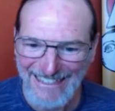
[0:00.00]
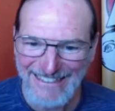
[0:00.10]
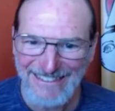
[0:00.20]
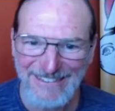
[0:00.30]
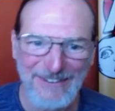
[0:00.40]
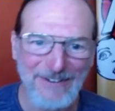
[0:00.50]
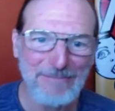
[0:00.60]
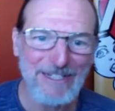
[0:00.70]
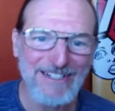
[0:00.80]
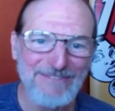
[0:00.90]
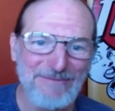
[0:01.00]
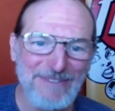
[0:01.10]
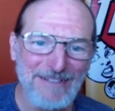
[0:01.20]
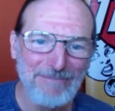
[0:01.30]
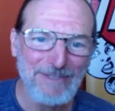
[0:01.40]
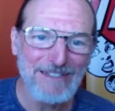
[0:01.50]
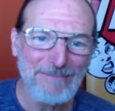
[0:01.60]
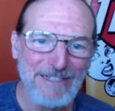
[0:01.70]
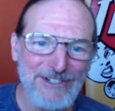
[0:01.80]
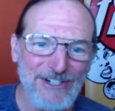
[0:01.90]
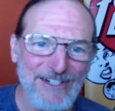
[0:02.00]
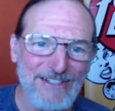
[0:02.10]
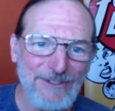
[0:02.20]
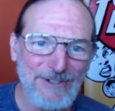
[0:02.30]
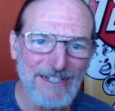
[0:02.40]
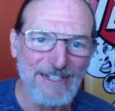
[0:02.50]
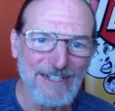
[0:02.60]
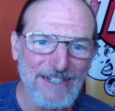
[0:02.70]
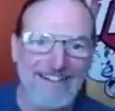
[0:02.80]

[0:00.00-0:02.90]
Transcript: so I'm gonna begin by sharing a screen here.